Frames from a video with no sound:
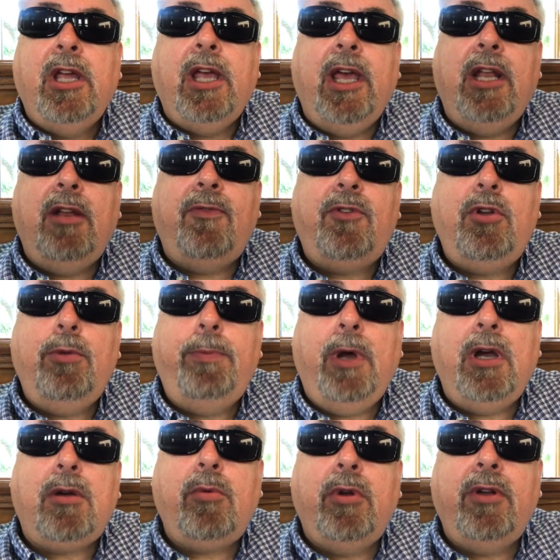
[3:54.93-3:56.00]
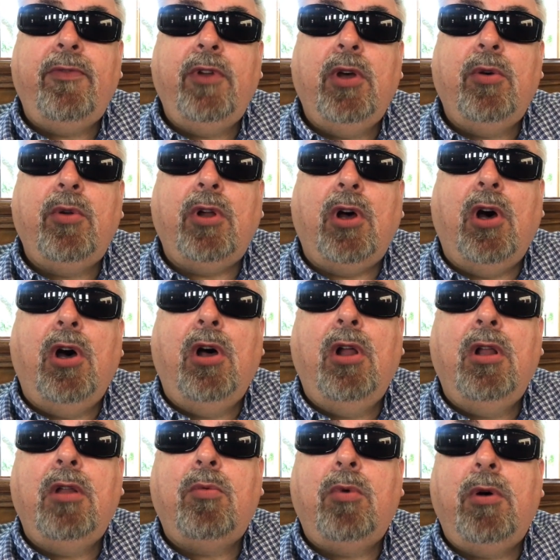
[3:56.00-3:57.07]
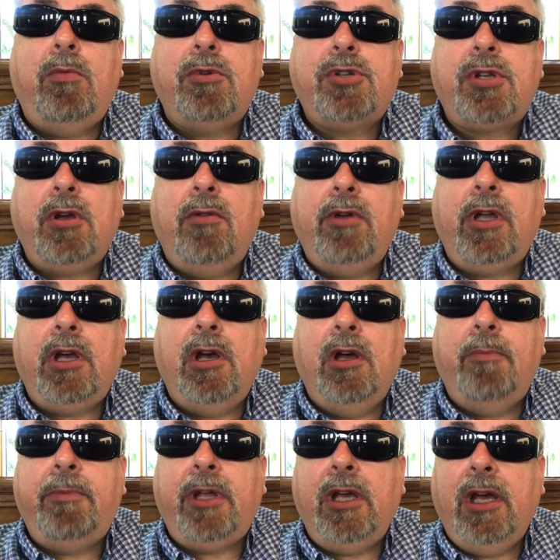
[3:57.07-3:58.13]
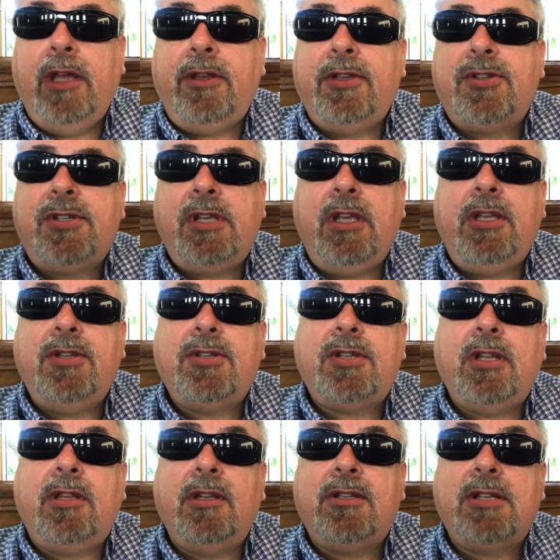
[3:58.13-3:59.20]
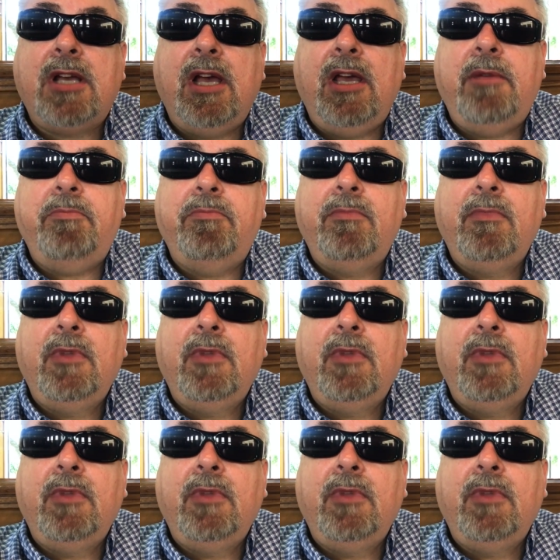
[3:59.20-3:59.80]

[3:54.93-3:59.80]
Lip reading: And if Tupac would have known all what was going on behind the scenes at the time,